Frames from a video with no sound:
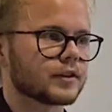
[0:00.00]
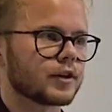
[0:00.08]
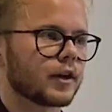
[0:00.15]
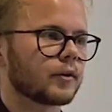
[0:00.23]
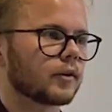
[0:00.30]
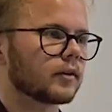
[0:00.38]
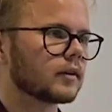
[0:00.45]
in
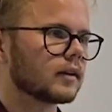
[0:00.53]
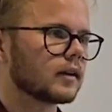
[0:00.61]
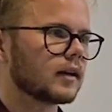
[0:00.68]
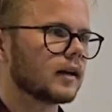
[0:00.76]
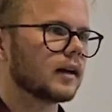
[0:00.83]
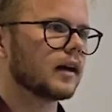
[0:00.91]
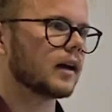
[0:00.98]
general.
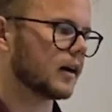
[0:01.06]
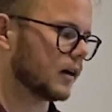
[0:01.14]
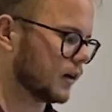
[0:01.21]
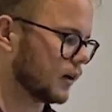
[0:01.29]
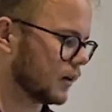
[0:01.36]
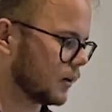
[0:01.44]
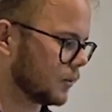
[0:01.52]

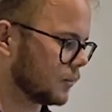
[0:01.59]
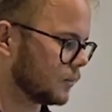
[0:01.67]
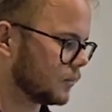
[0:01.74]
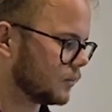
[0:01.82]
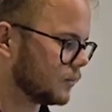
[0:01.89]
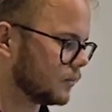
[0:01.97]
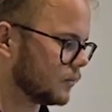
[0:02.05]

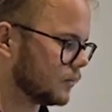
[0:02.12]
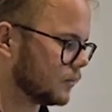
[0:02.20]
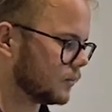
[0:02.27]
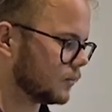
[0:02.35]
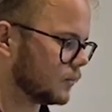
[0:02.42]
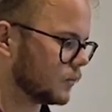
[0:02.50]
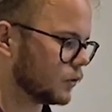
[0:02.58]

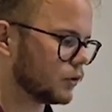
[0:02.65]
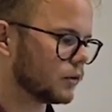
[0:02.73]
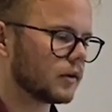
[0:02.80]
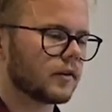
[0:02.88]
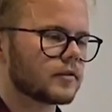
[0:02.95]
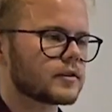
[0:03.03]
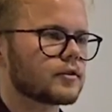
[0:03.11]
Do you
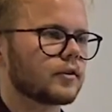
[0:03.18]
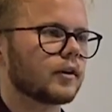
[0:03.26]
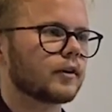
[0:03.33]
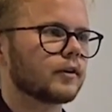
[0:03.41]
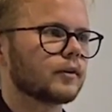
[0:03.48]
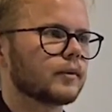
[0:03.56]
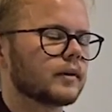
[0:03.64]
ever
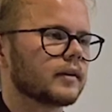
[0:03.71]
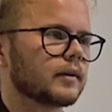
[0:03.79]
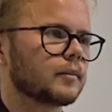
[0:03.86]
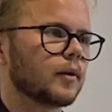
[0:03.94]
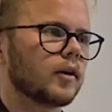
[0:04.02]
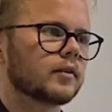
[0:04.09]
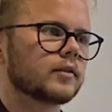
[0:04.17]
struggle with
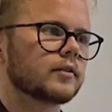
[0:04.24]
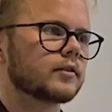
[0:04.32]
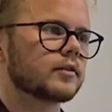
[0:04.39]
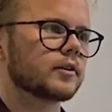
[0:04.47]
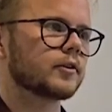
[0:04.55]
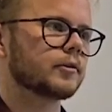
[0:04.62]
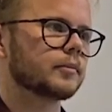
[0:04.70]
imposter
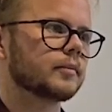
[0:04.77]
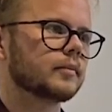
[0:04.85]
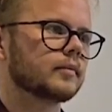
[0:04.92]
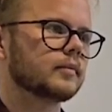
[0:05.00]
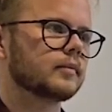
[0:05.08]
syndrome?